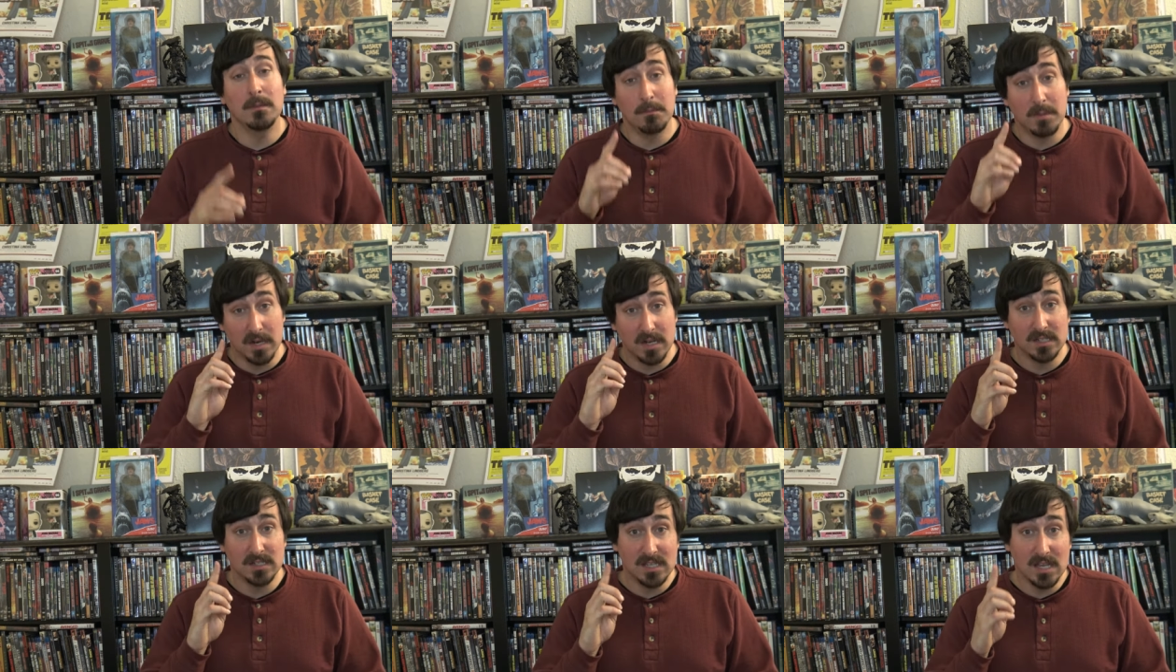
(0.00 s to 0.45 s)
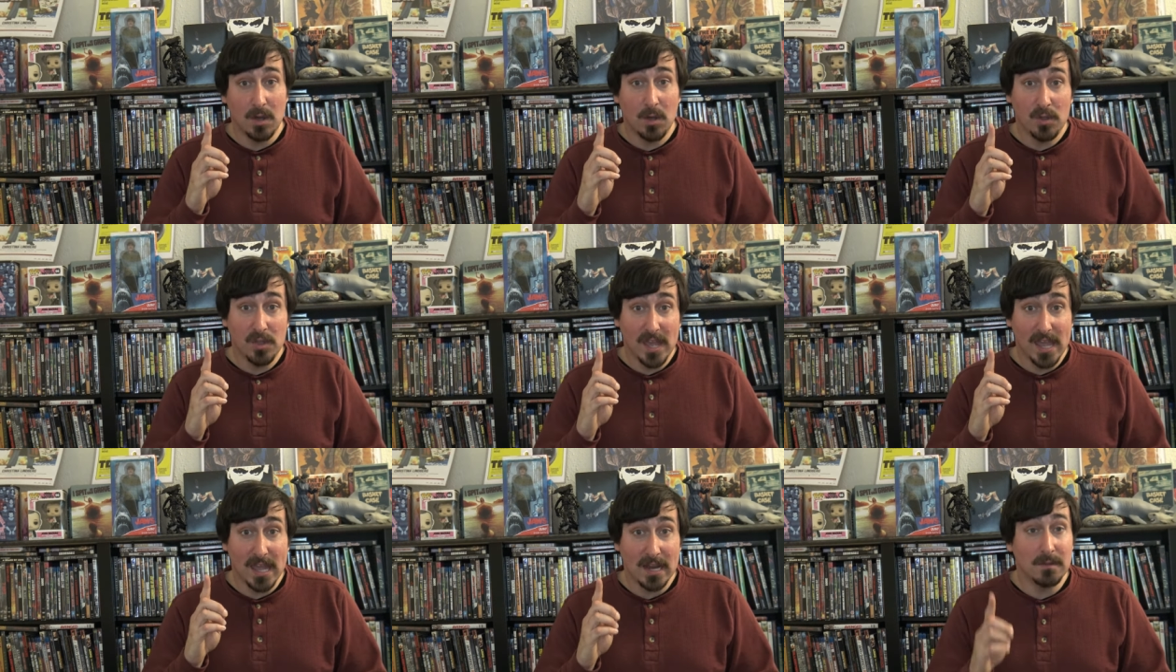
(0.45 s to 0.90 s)
But
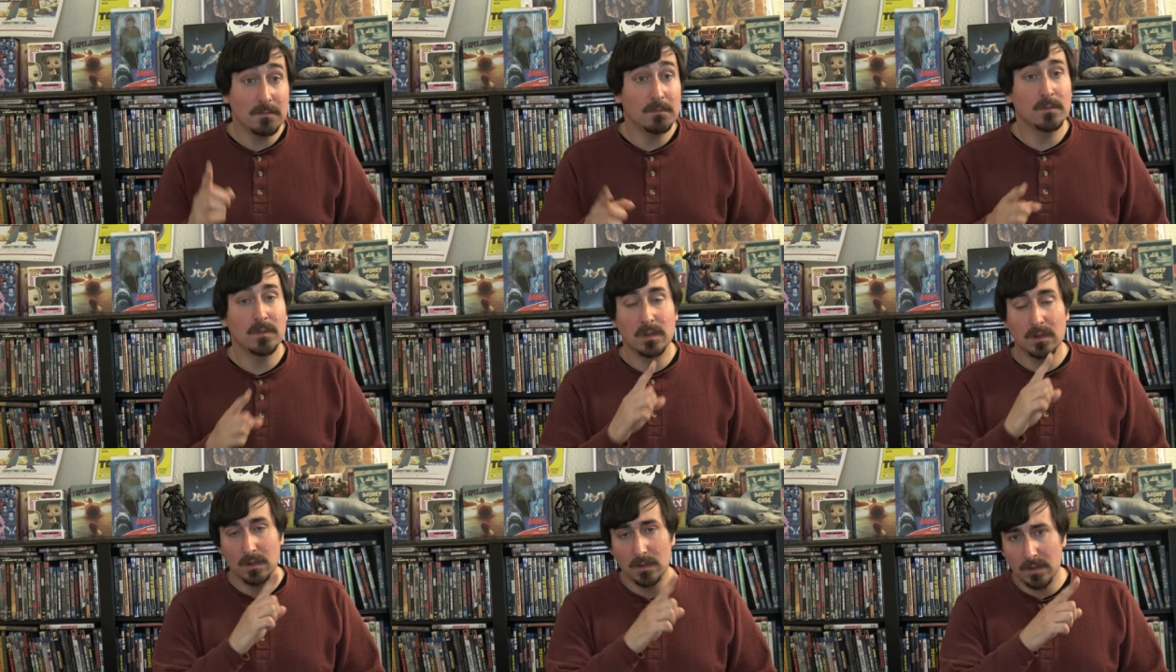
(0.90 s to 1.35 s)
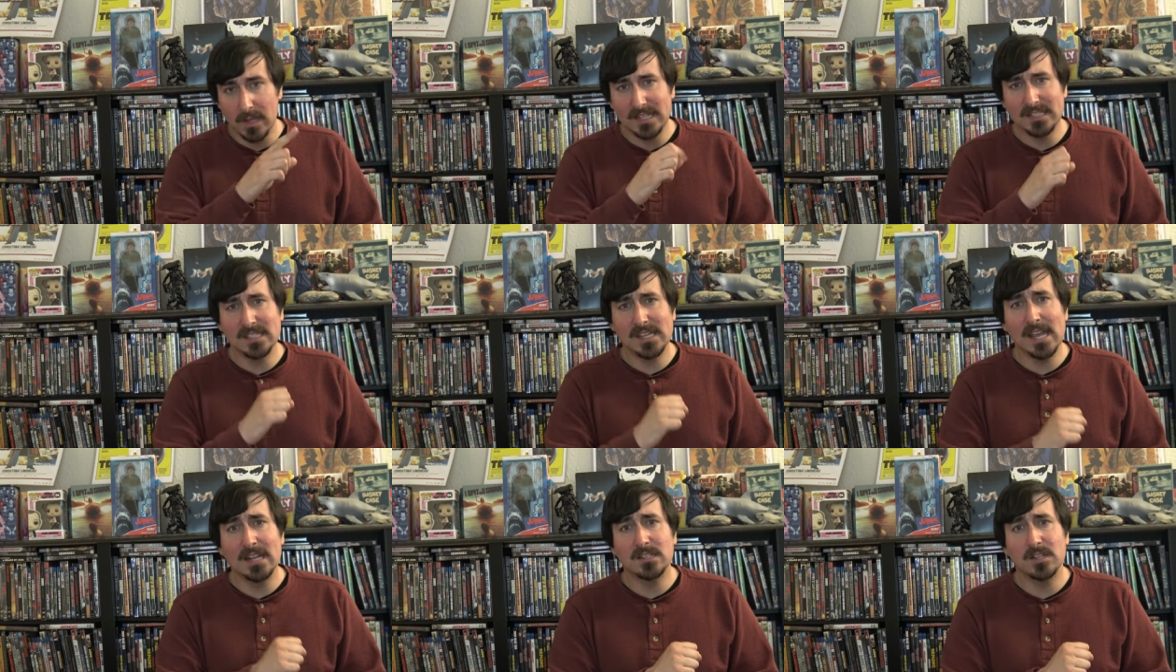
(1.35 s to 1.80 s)
until then,
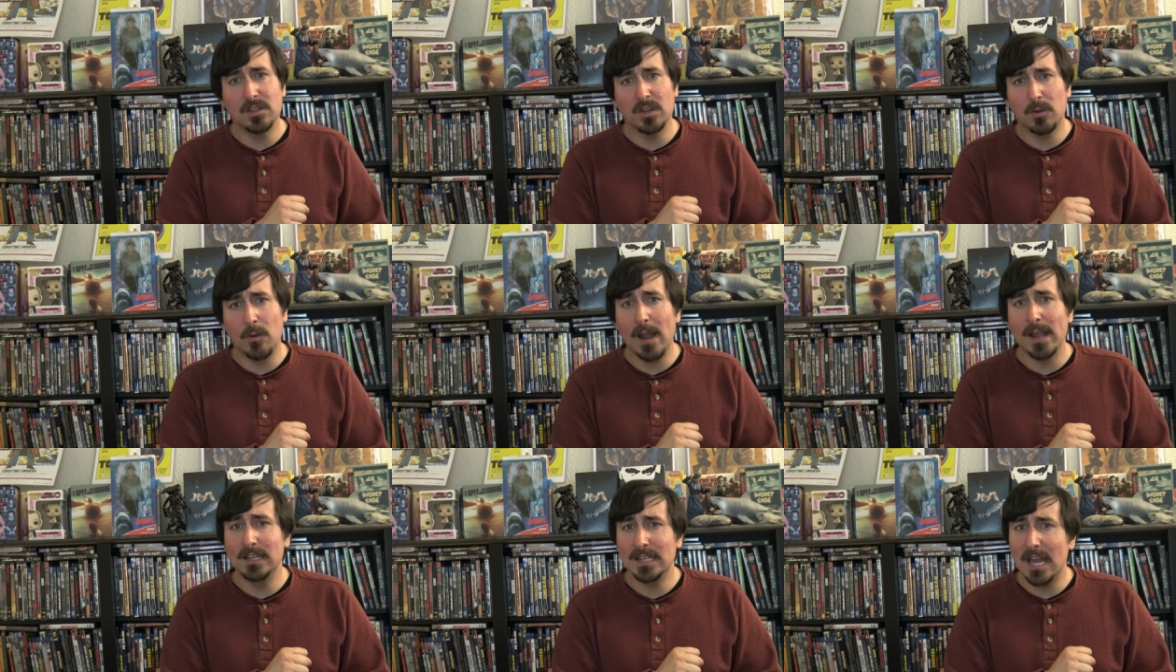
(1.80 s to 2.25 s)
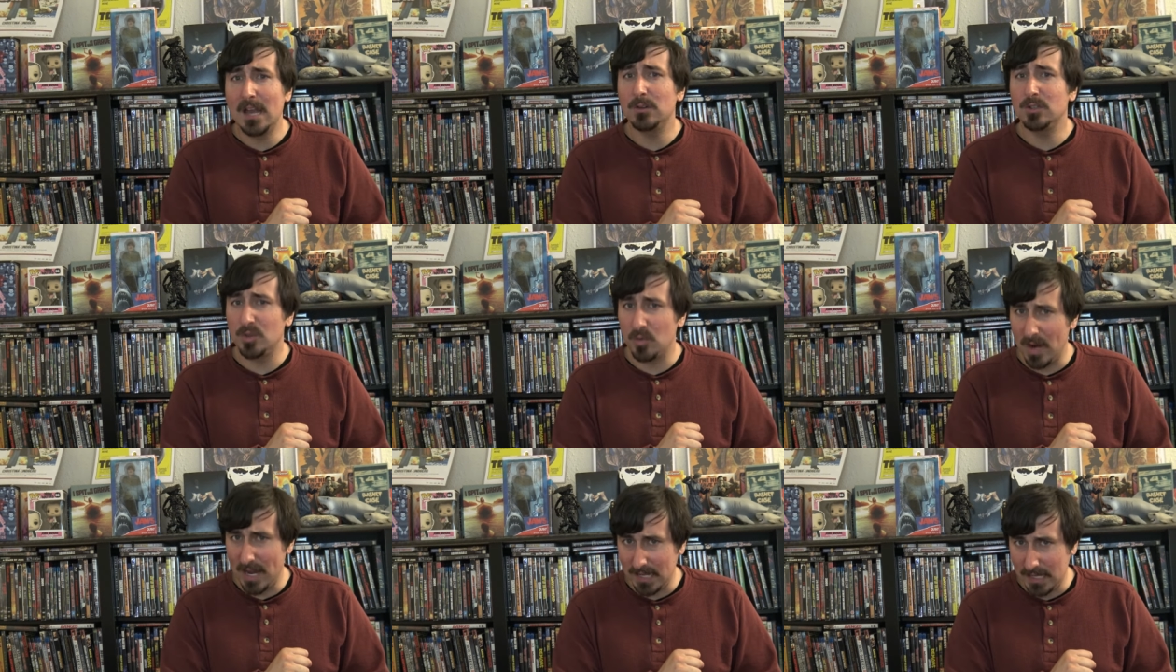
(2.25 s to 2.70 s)
let's get to the
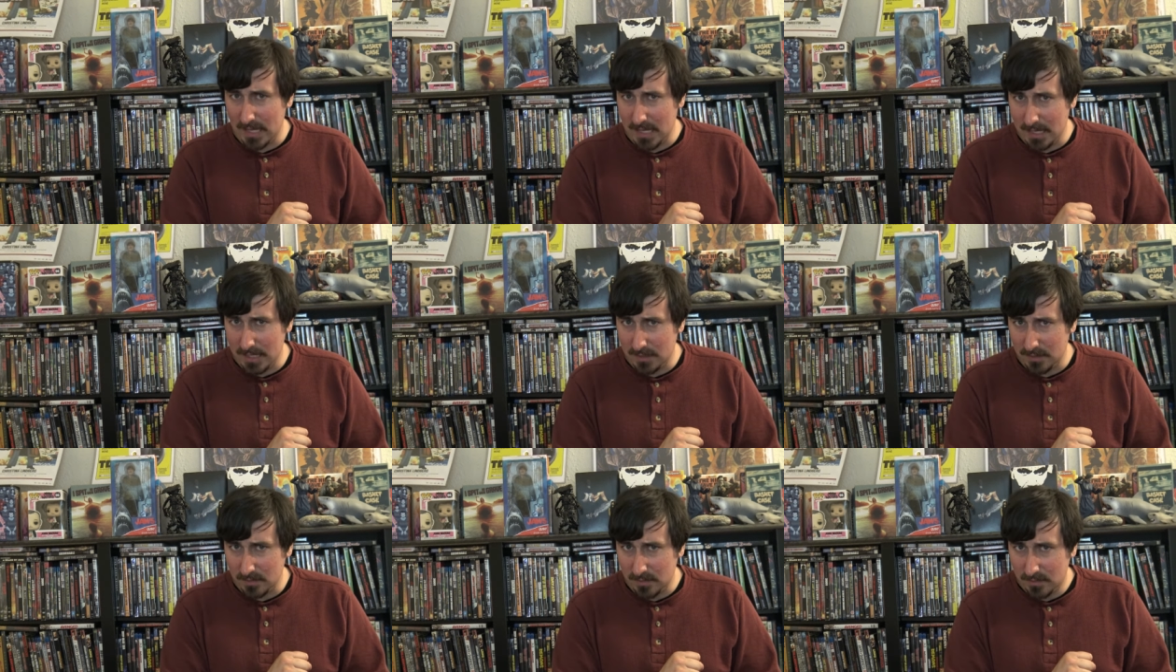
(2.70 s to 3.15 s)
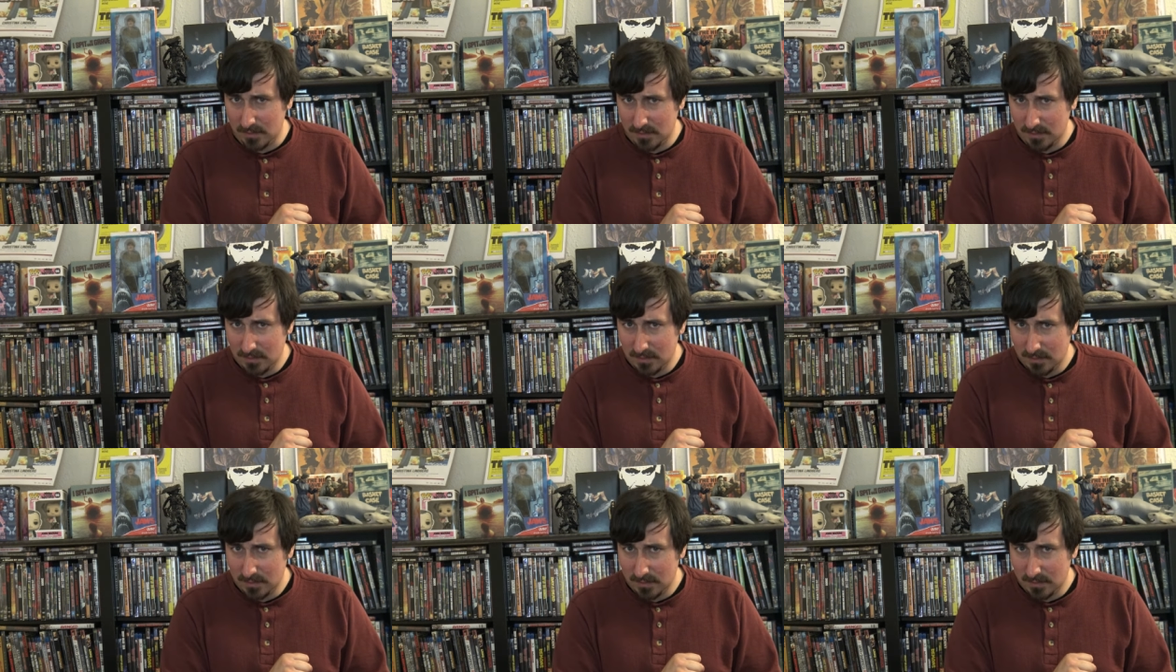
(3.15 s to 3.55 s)
Grindhouse rankings.